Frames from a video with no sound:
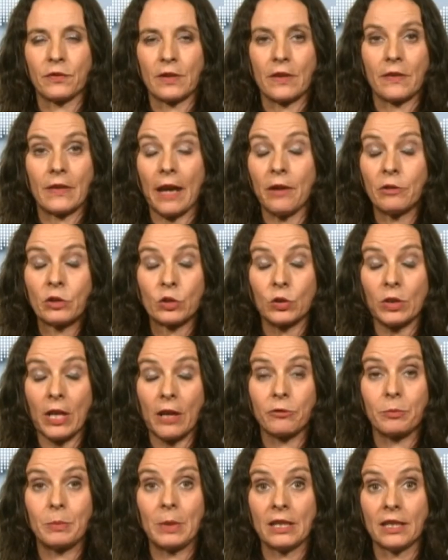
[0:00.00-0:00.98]
they should
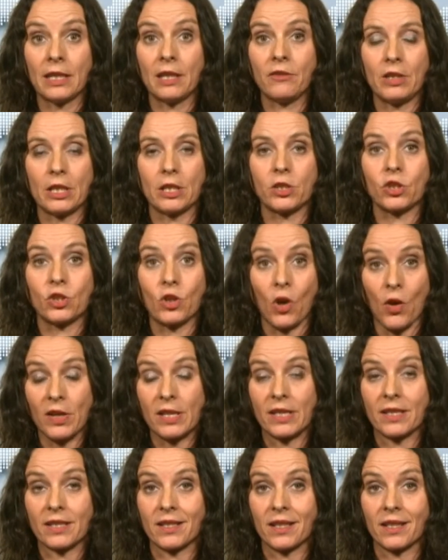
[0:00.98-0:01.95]
have been given a
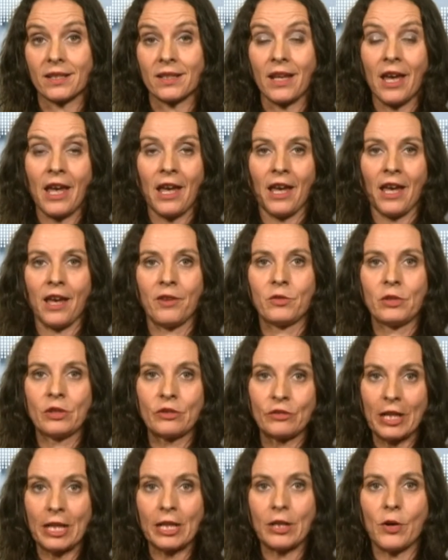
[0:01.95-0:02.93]
choice. And
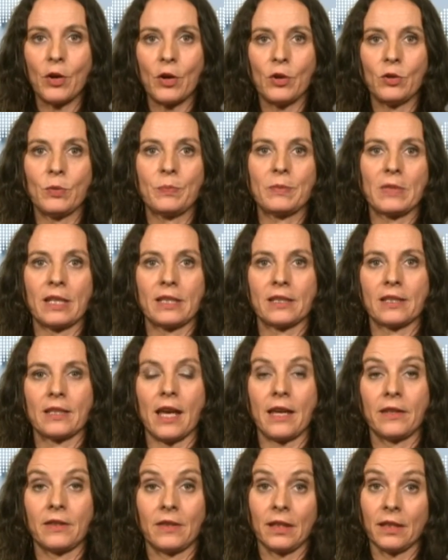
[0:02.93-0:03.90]
we really hoped, and
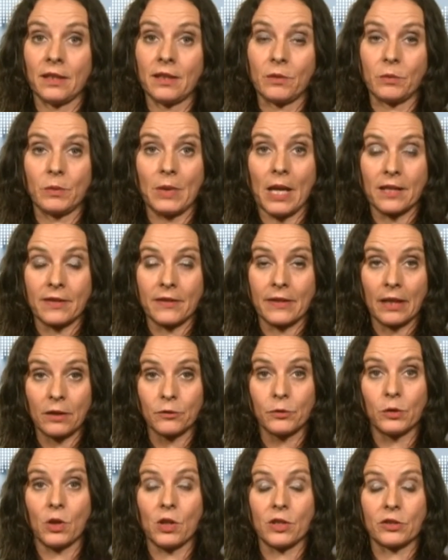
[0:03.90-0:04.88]
I think we are
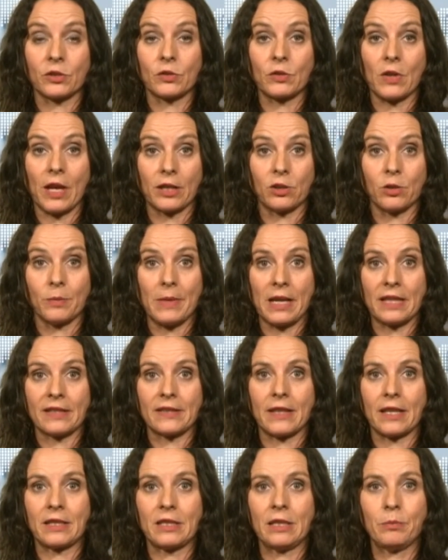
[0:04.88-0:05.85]
thankful also to Heiko
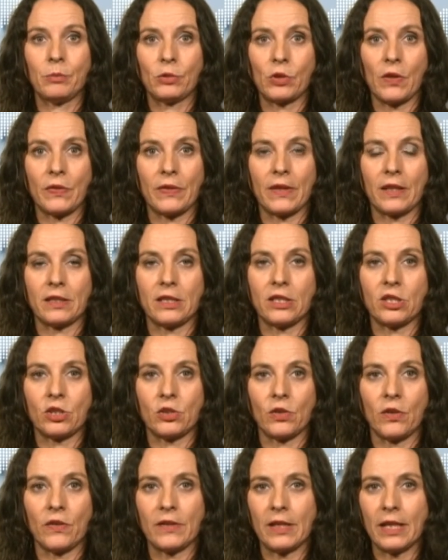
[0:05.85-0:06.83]
Maas that he brought that
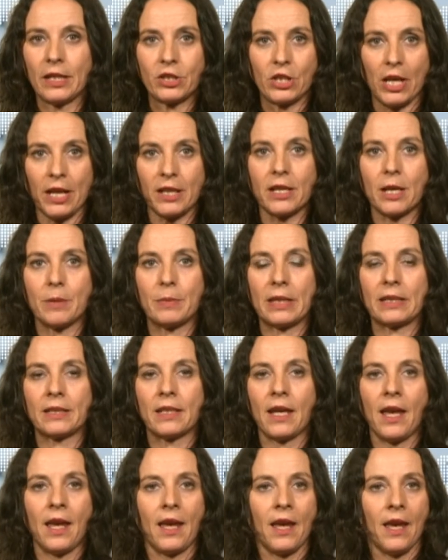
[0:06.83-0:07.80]
issue on the agenda.
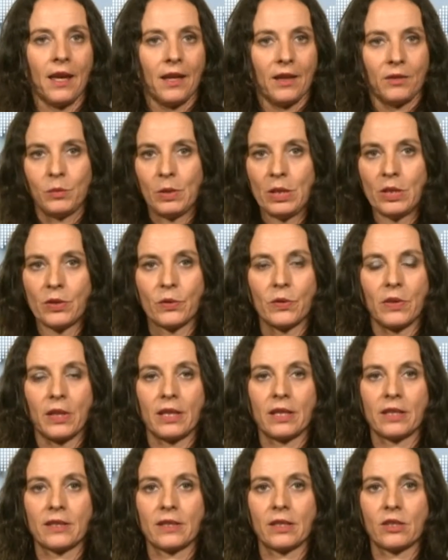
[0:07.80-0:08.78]
But we know
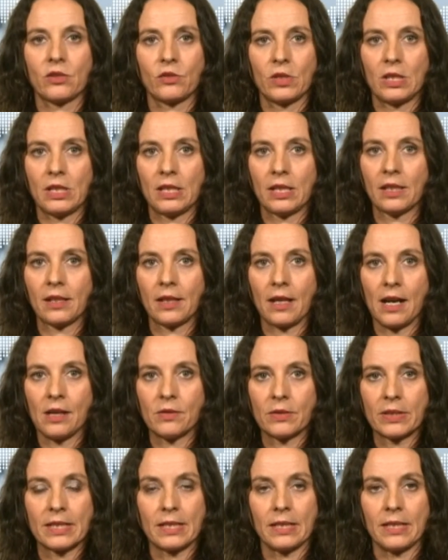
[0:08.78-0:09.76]
the Security
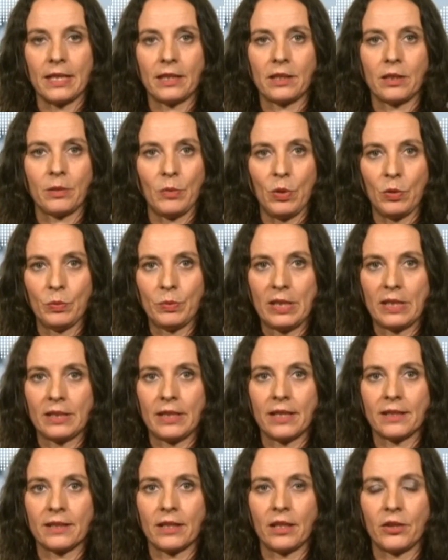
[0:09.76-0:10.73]
Council at the moment,
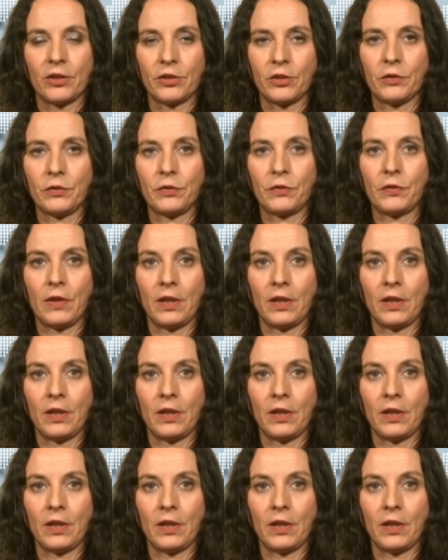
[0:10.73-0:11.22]
there's a lot of